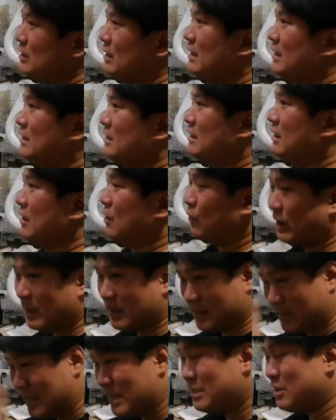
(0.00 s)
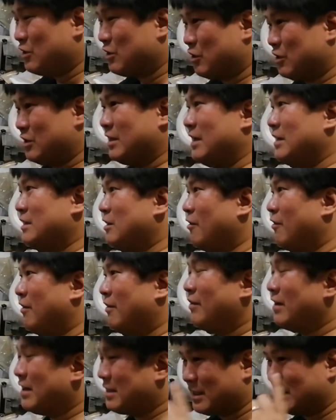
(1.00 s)
change. What is easy to change,
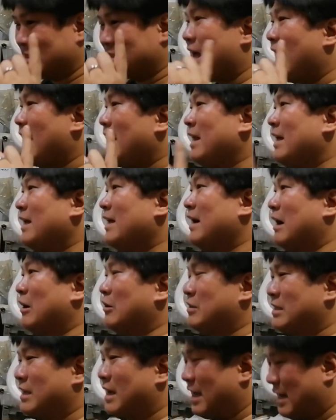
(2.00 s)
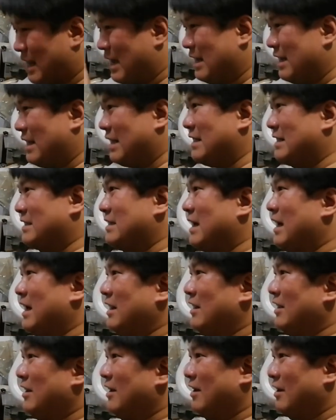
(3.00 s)
however, is the styling outside and
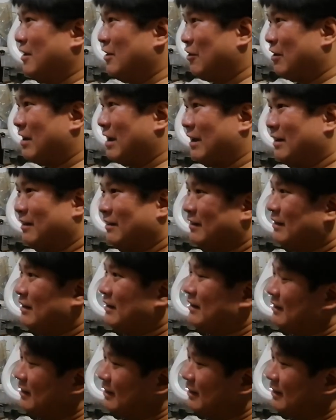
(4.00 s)
inside. You can